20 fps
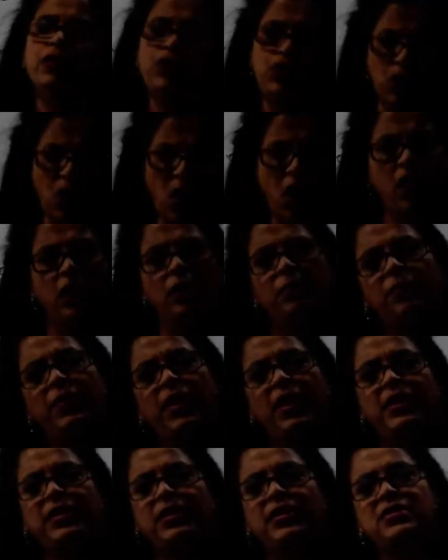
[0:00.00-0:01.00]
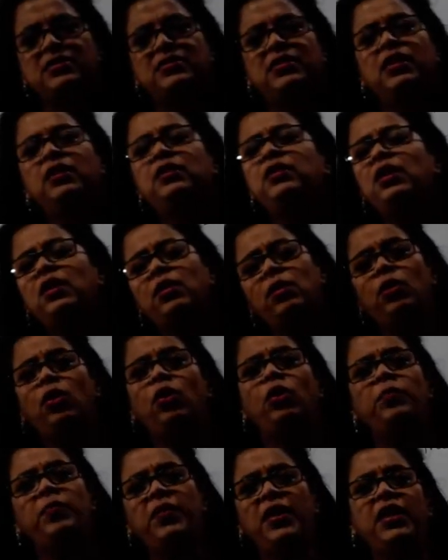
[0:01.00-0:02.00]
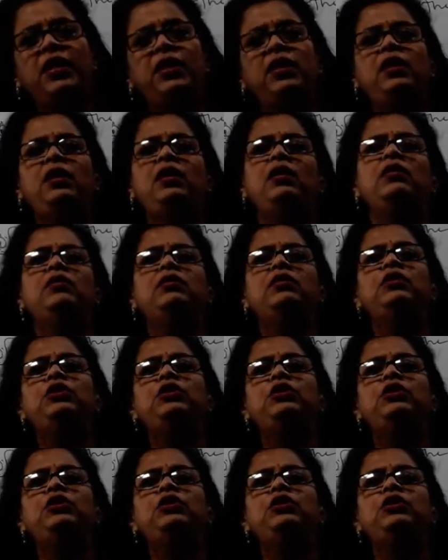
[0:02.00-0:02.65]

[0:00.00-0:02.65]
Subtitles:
draw and practice, then there will not be any